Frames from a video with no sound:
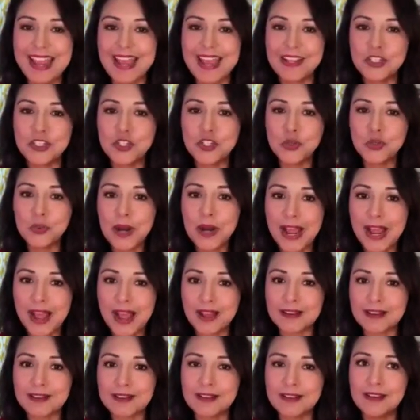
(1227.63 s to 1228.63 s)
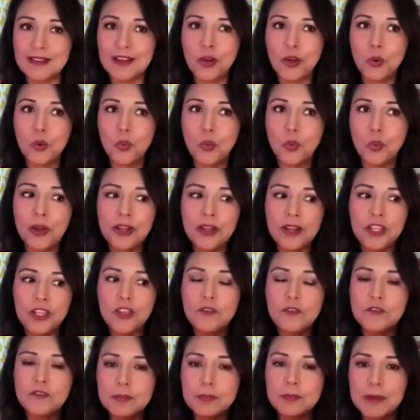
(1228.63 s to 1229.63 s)
and track what
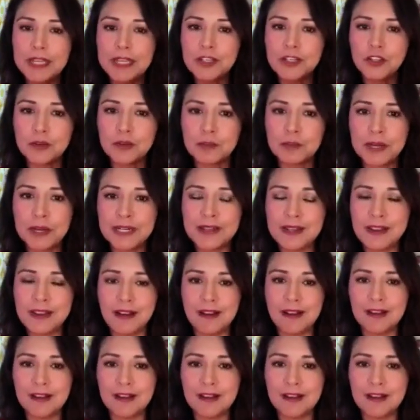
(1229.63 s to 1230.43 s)
you've spent your money